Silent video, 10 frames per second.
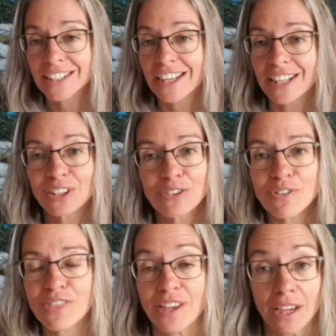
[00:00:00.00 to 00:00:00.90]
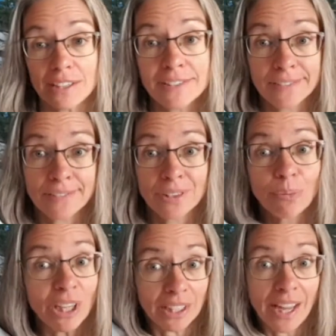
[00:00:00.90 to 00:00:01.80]
and look for things that
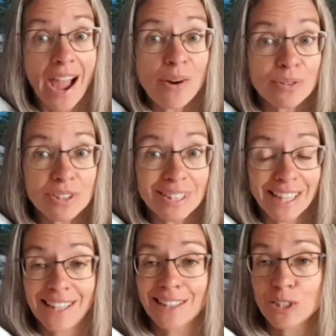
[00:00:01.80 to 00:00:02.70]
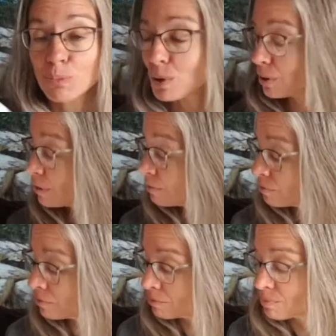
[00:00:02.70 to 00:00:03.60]
we could count, like in this book,
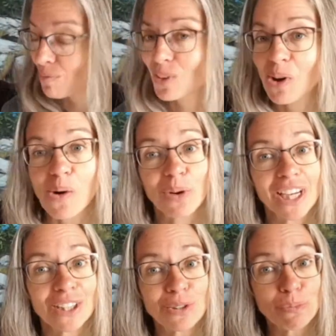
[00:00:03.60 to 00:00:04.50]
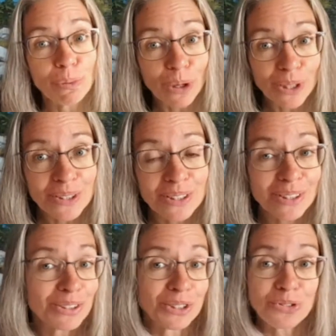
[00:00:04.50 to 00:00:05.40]
or we can use books
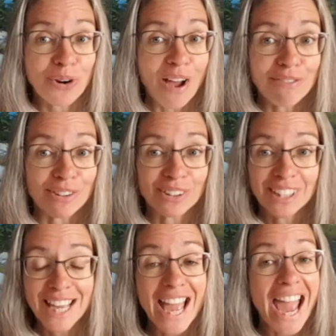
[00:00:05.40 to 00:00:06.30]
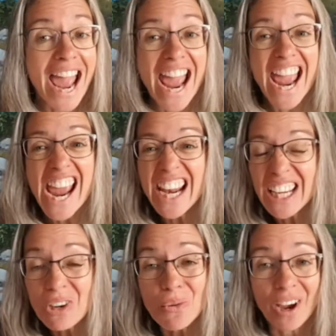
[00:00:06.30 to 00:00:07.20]
to travel
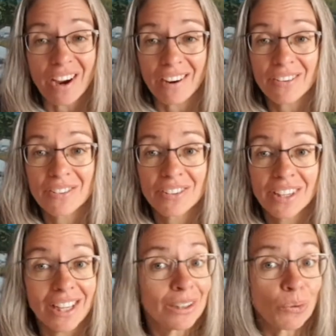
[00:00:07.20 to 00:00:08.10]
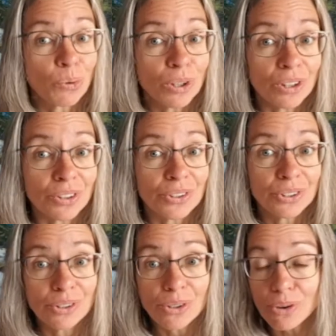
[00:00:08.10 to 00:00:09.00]
anywhere in the world
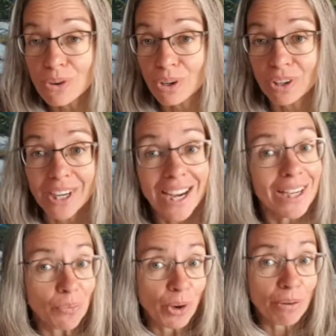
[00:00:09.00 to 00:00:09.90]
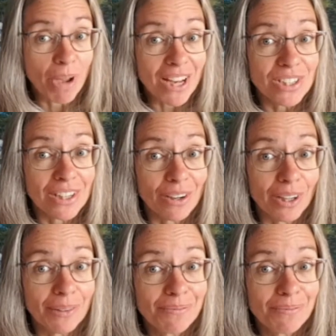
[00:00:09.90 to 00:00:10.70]
or anywhere imaginary.